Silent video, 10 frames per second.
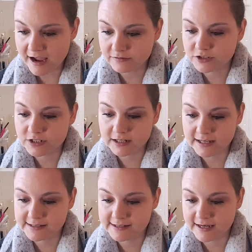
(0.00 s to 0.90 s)
after
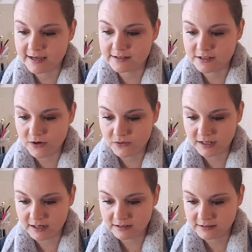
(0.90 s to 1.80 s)
cleansing and
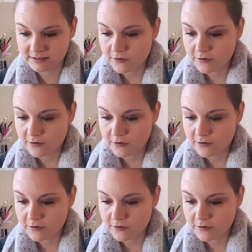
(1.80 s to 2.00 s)
toning.